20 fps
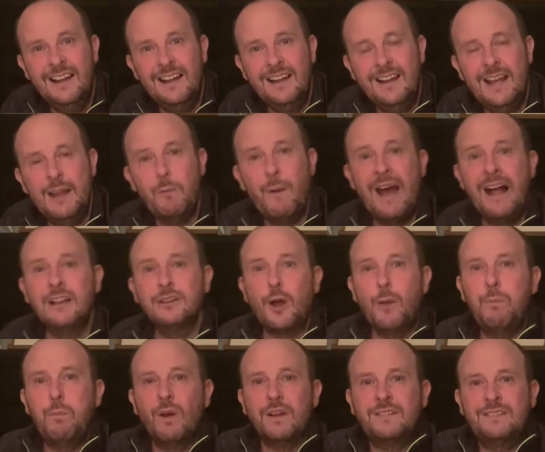He welled
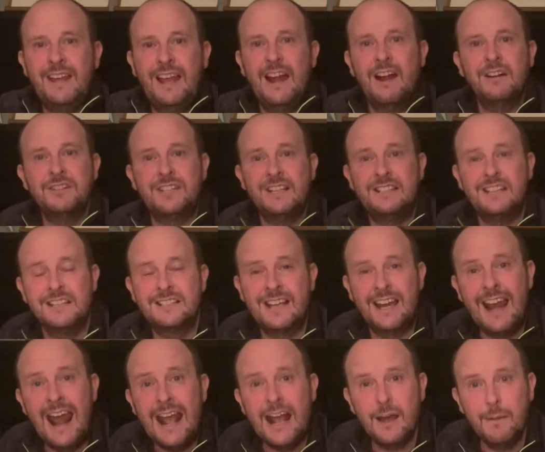up with tears. He says,
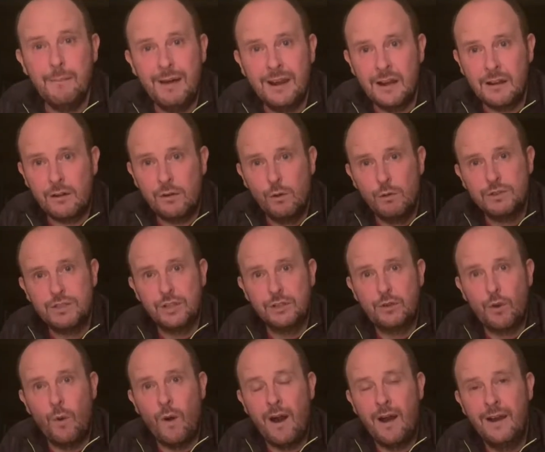can I come in and close the
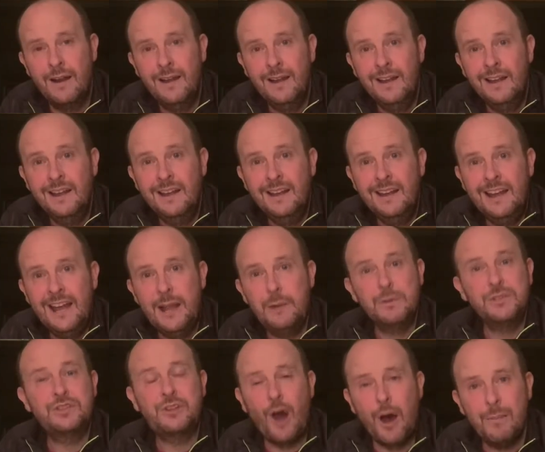door? He
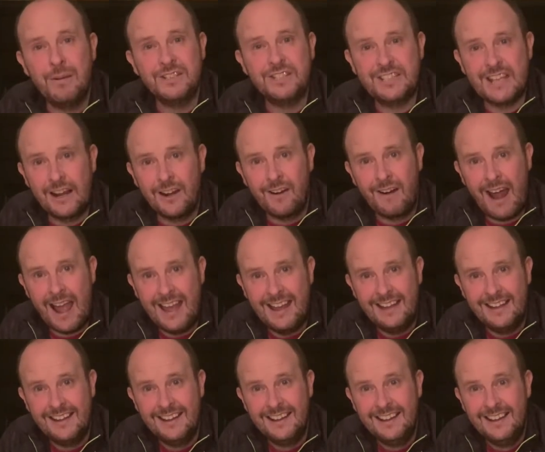was domiciliary.
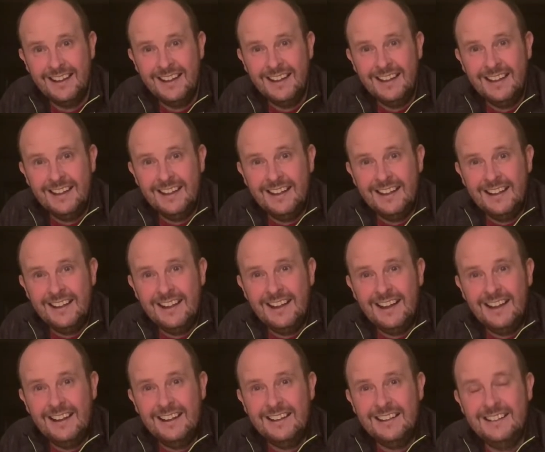
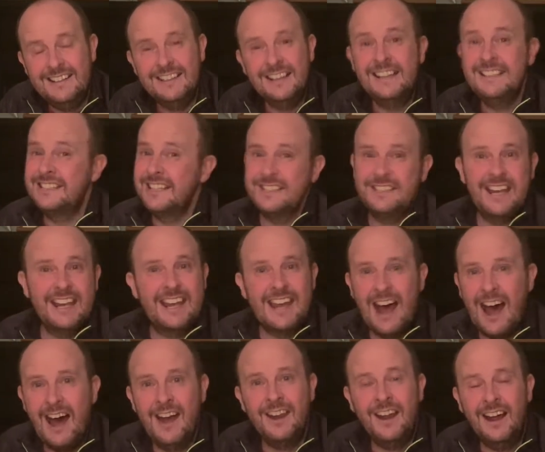I says, you
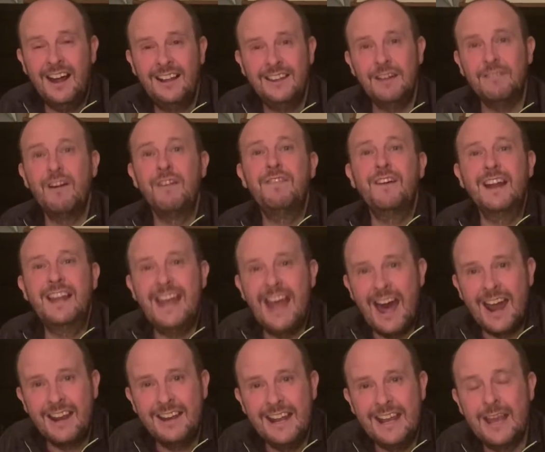can. I'll never
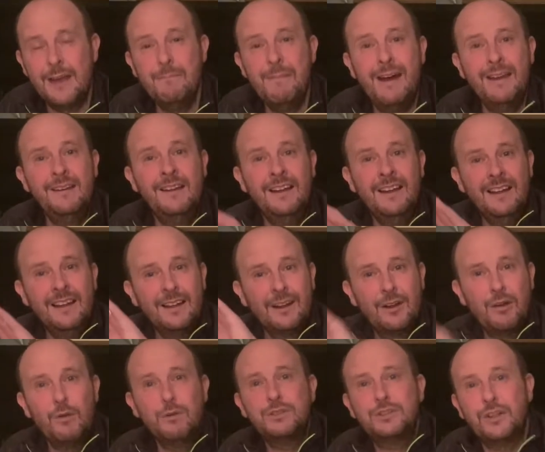forget it. He came in,
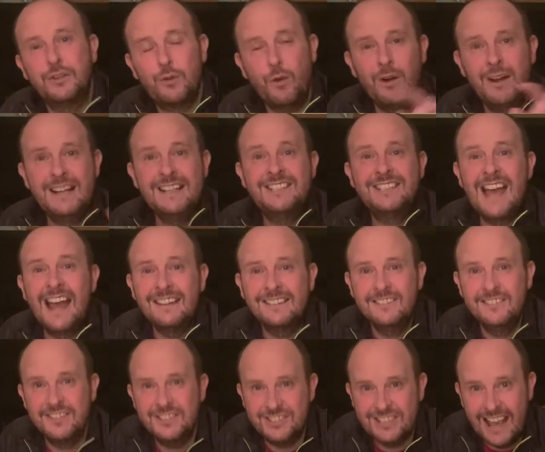closed the door and he sat in
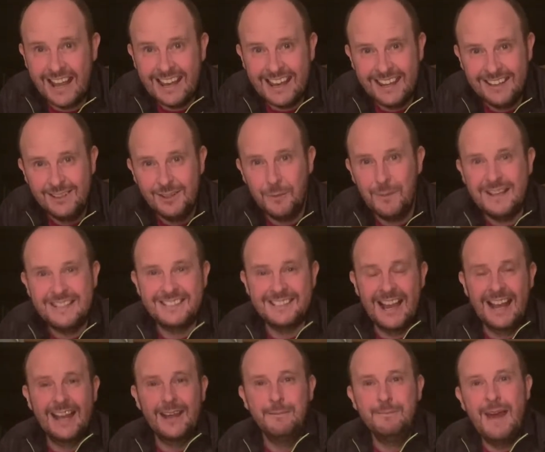the sink. You know, he
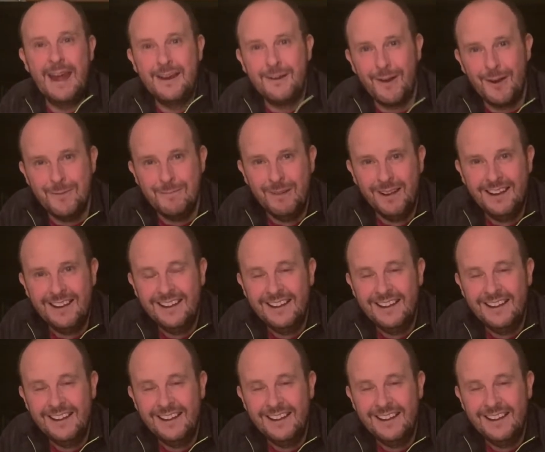sink in my room.